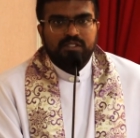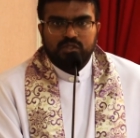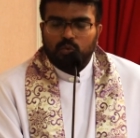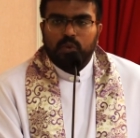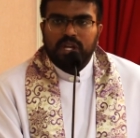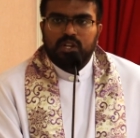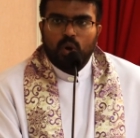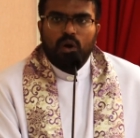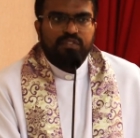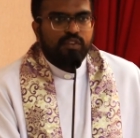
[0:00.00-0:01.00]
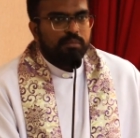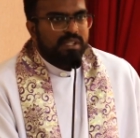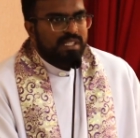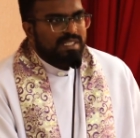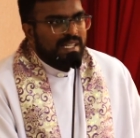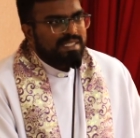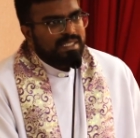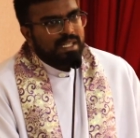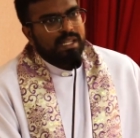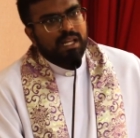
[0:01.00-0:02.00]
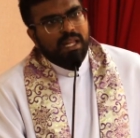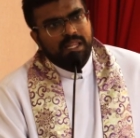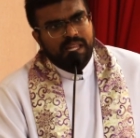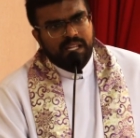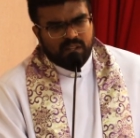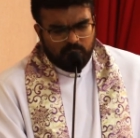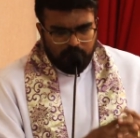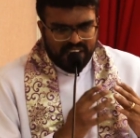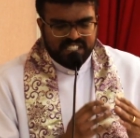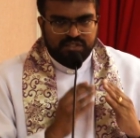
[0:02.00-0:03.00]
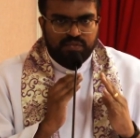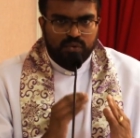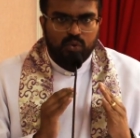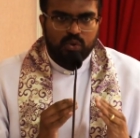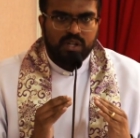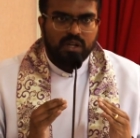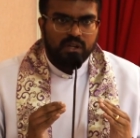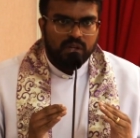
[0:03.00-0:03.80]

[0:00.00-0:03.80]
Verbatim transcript: So we draw from this lesson that the best food